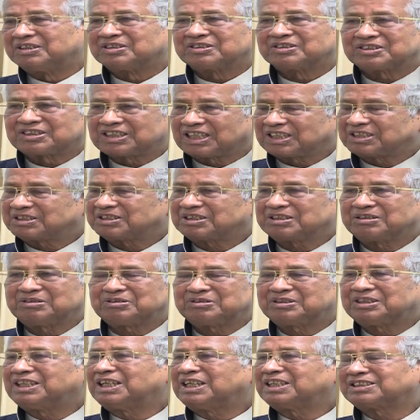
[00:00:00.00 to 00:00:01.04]
such
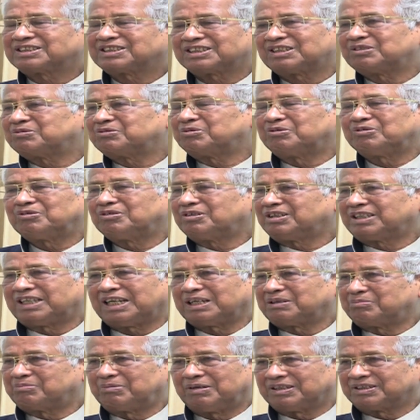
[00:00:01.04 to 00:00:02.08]
incidents couldn't
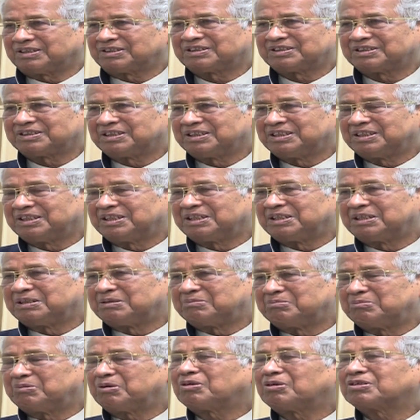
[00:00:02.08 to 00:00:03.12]
take place,
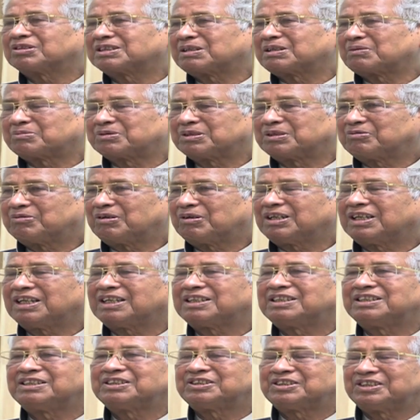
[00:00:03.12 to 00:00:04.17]
because subsequent
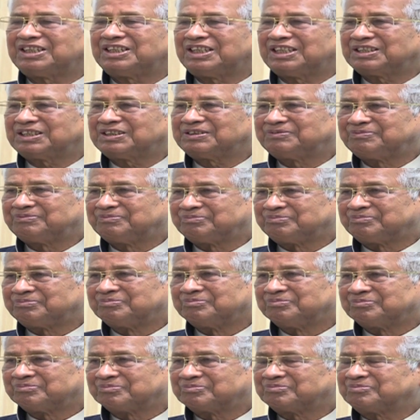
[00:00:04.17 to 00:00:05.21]
that incident,
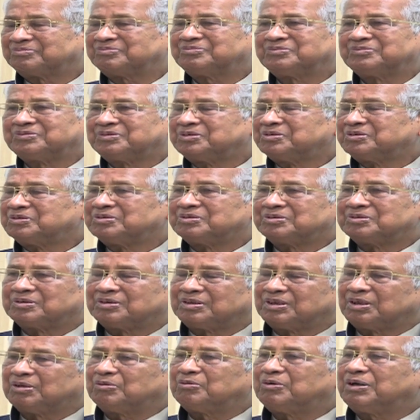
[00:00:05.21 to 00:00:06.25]

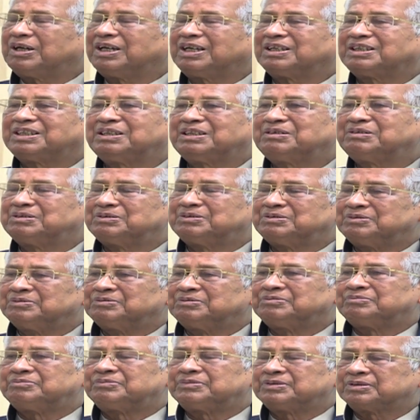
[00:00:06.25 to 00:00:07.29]
the way
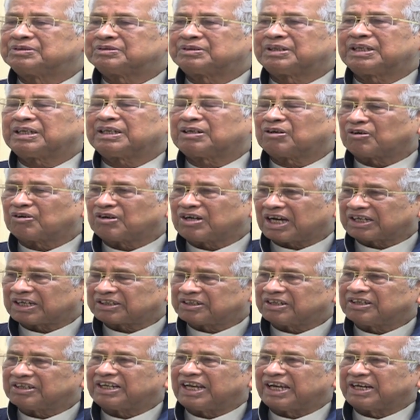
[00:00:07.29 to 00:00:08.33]
they
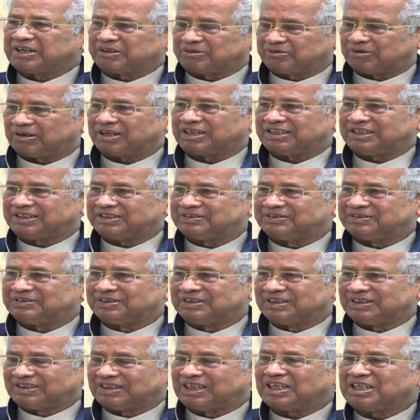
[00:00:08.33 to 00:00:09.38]
conducted the inquiry,
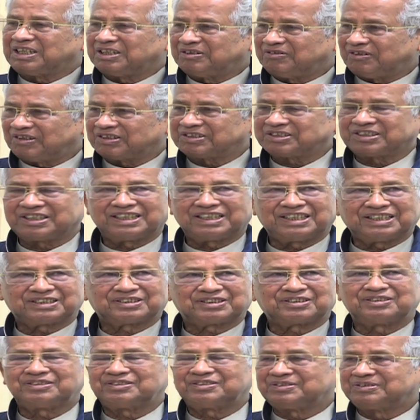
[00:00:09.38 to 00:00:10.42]
the
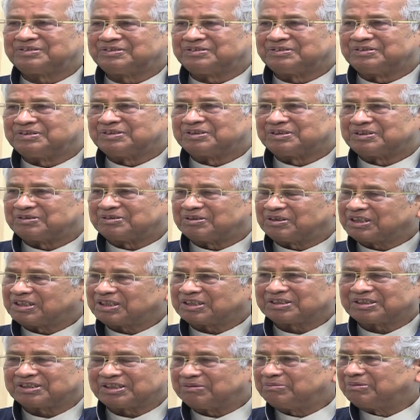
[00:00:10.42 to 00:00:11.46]
investigation,
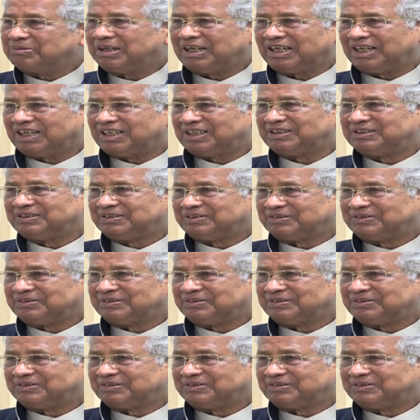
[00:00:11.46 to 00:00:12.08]
was similar.